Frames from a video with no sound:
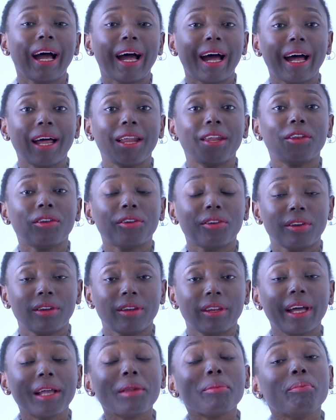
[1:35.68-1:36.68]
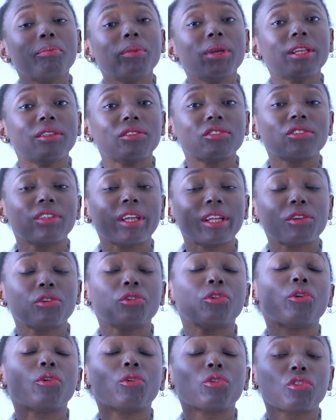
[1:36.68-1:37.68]
and that means that
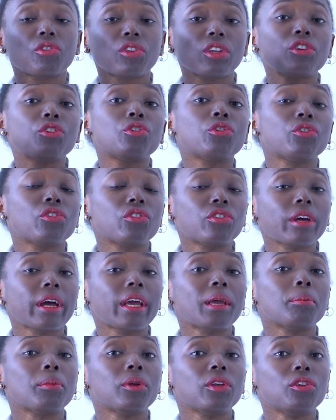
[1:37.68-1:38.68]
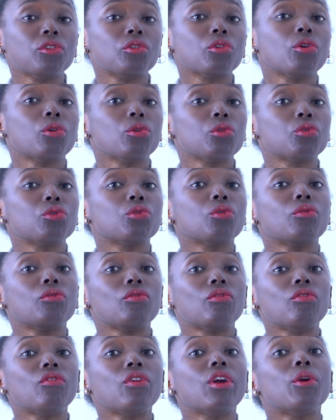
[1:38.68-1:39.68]
your session time is also
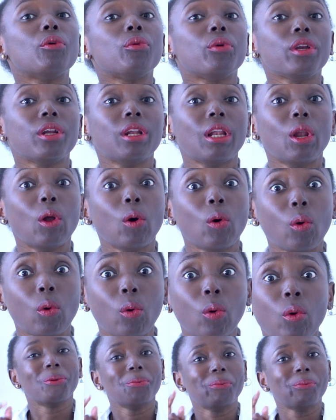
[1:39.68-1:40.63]
very low.